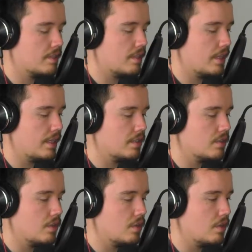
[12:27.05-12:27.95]
like,
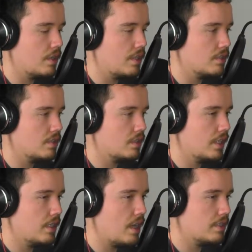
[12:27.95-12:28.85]
so he's
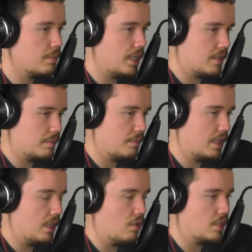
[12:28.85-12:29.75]
learning not to be as
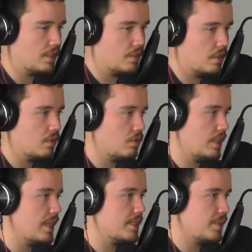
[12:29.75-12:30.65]
egotistical.
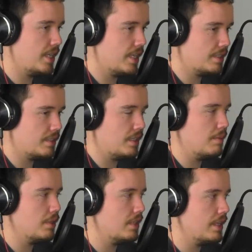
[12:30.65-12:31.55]
Like he has
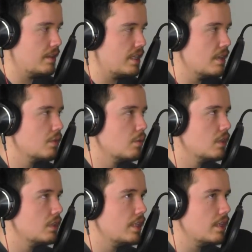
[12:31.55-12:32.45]
PTSD, but like they never
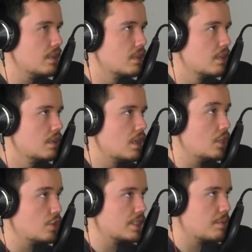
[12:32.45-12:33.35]
really
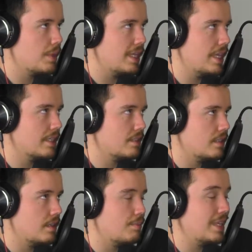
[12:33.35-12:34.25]
address the
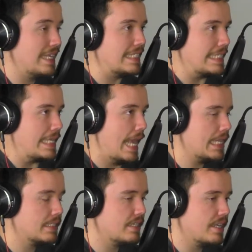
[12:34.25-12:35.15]

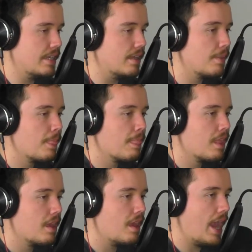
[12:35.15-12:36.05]
PTSD
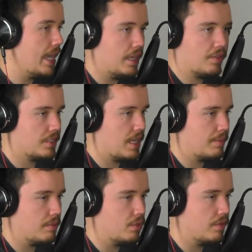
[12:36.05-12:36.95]
any other time
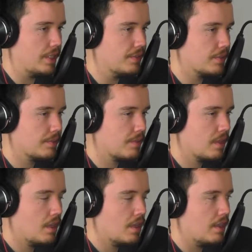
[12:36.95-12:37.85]
in the movies.
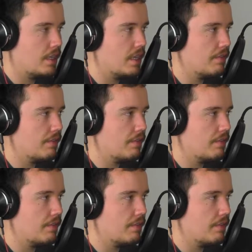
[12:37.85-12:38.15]
He